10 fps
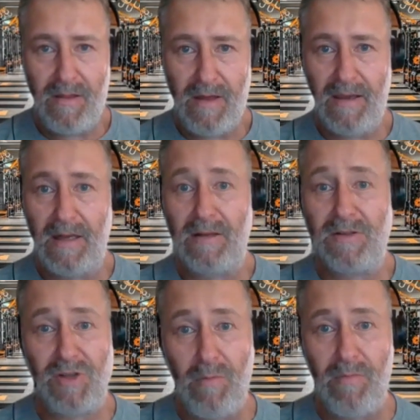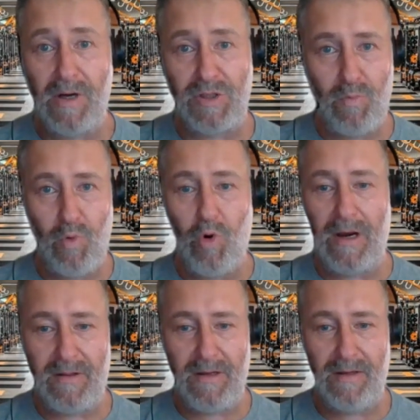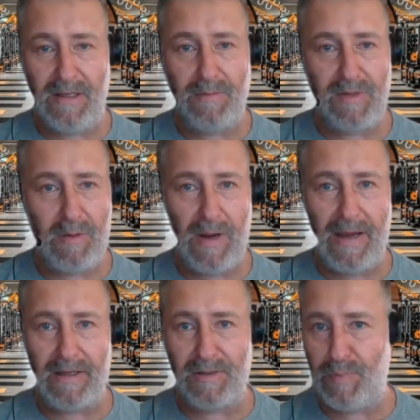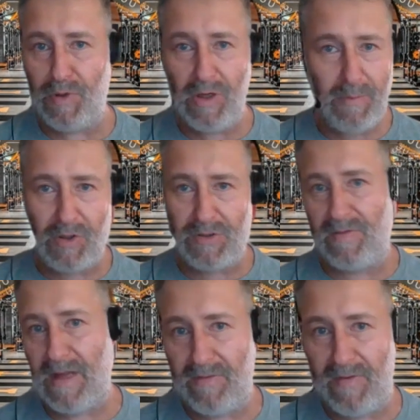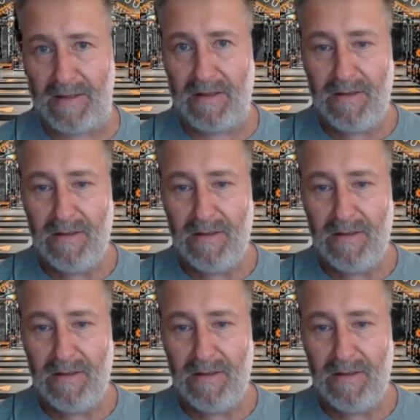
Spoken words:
they get so much more out of their teams and players purely because of that fact.